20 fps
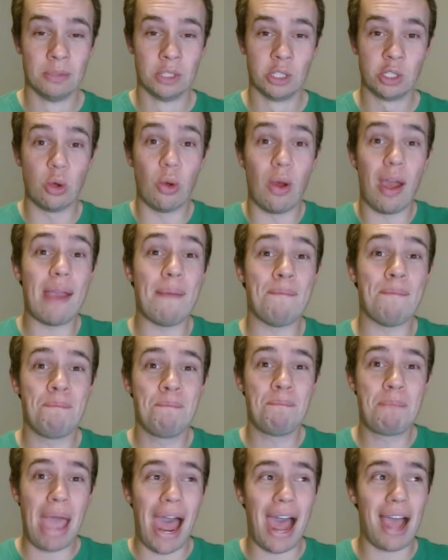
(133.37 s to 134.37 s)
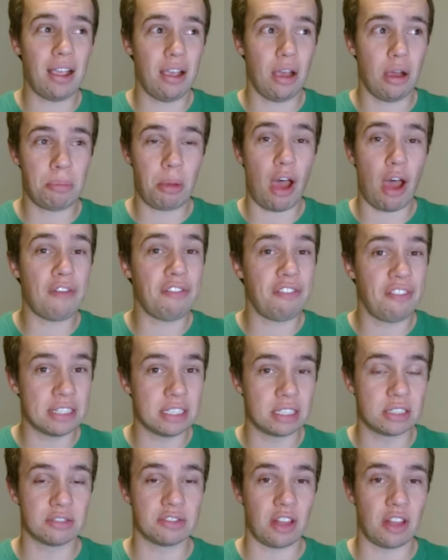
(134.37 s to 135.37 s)
to a backup
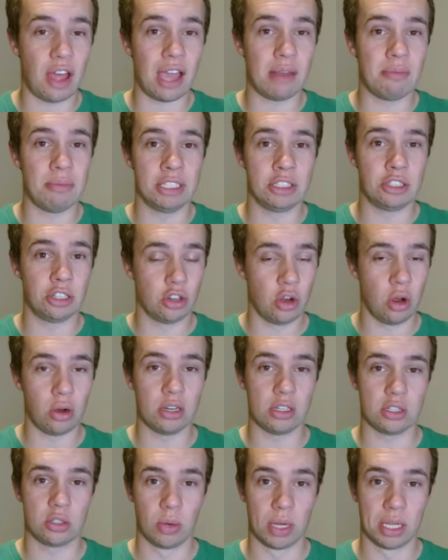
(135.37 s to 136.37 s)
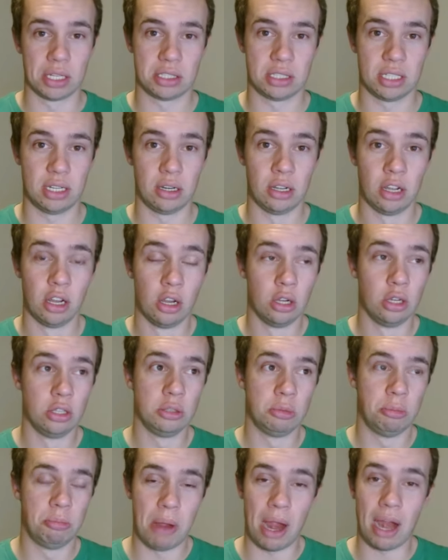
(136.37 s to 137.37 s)
offensive lineman, Janoris Wilson,
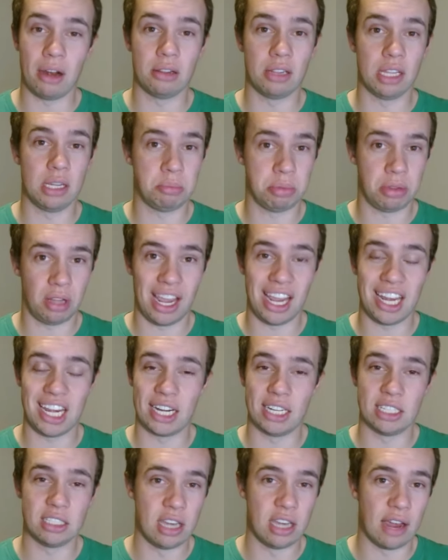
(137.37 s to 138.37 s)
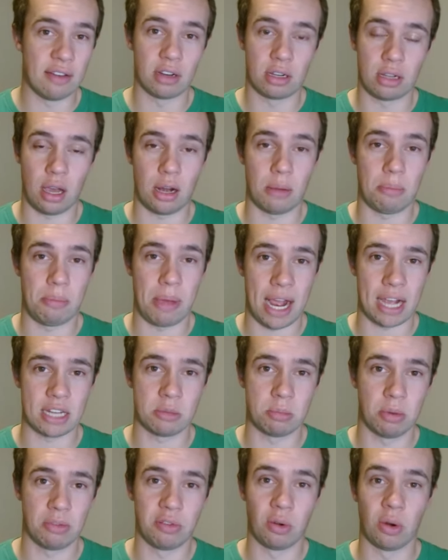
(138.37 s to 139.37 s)
who's barely played and has never caught a
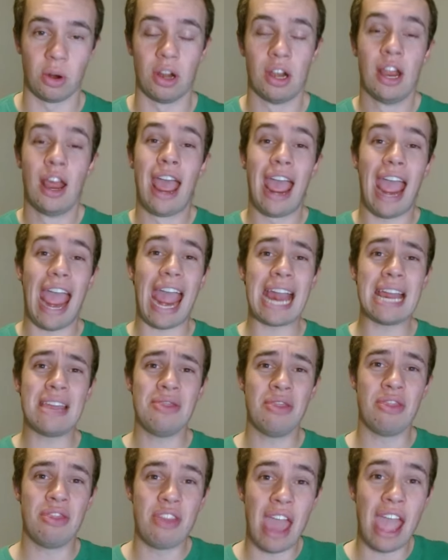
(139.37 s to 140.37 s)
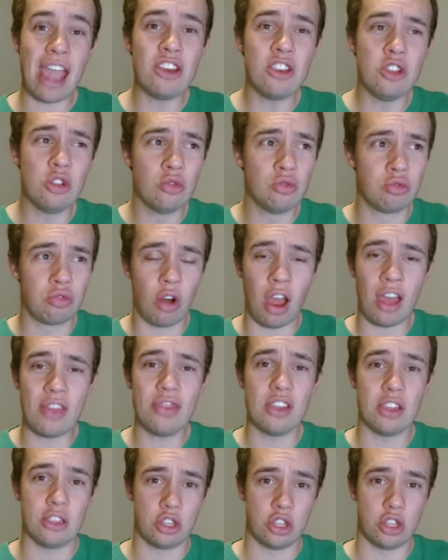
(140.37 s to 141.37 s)
pass before and then you
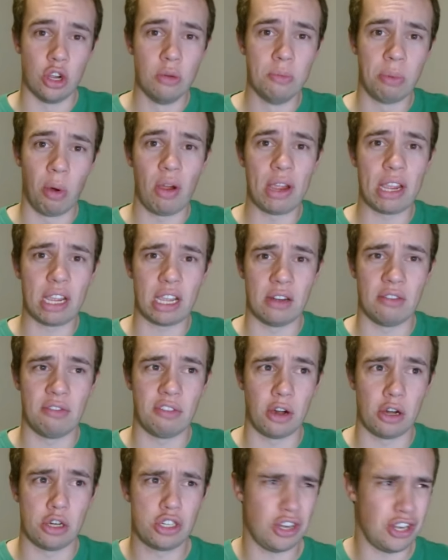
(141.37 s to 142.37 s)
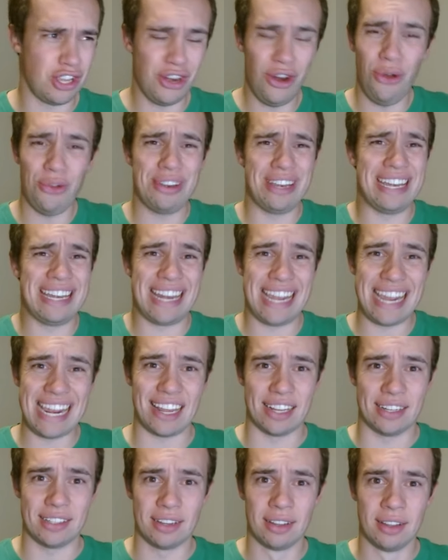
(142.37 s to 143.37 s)
run the two point conversion, you don't need
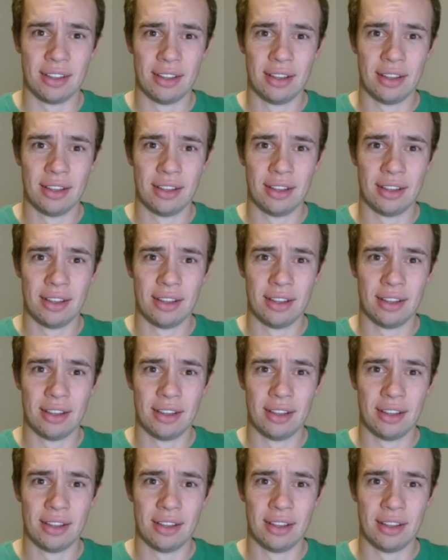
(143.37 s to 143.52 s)
it.